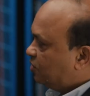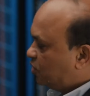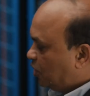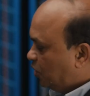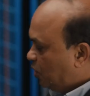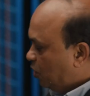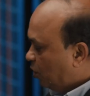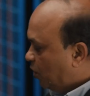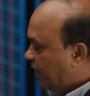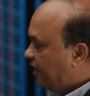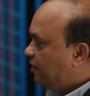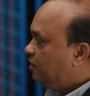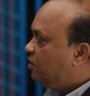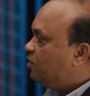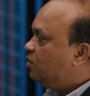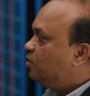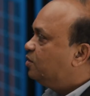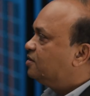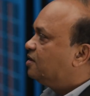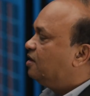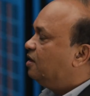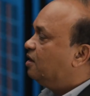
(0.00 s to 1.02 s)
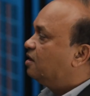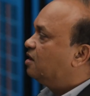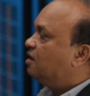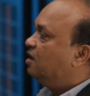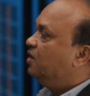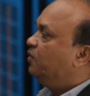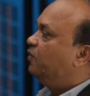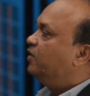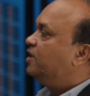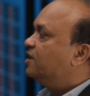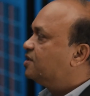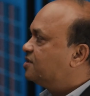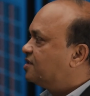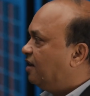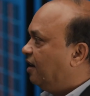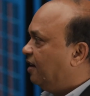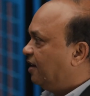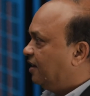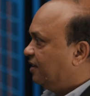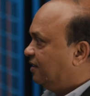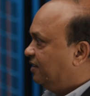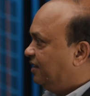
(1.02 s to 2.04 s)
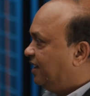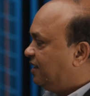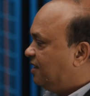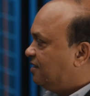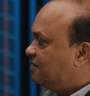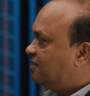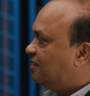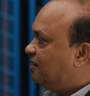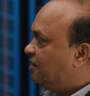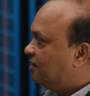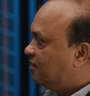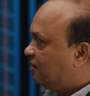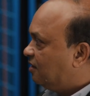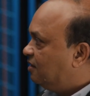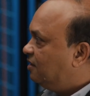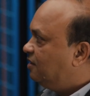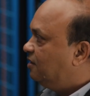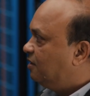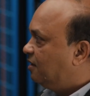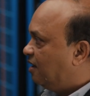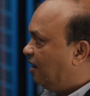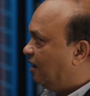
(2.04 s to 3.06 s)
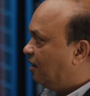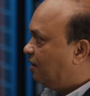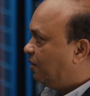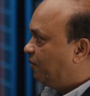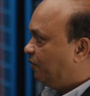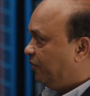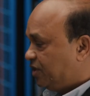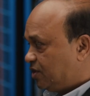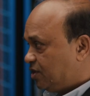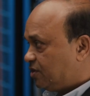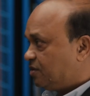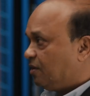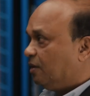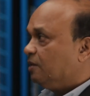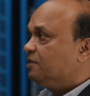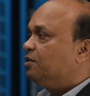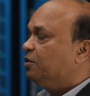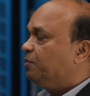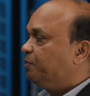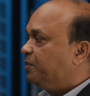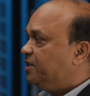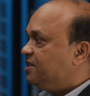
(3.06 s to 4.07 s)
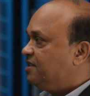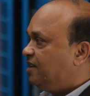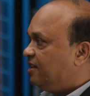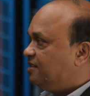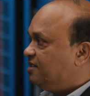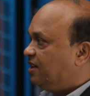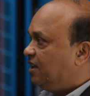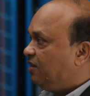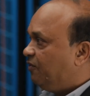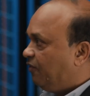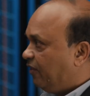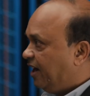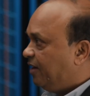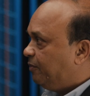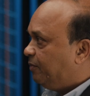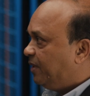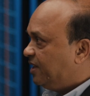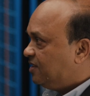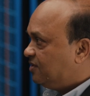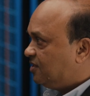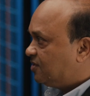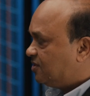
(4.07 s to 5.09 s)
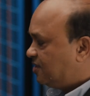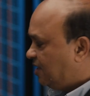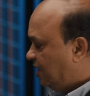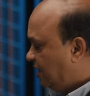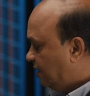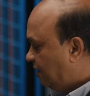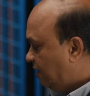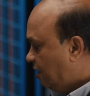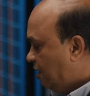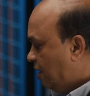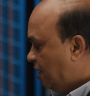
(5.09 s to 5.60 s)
so you can use a converge card. That is a third card which is also PCI Gen 5 by 16.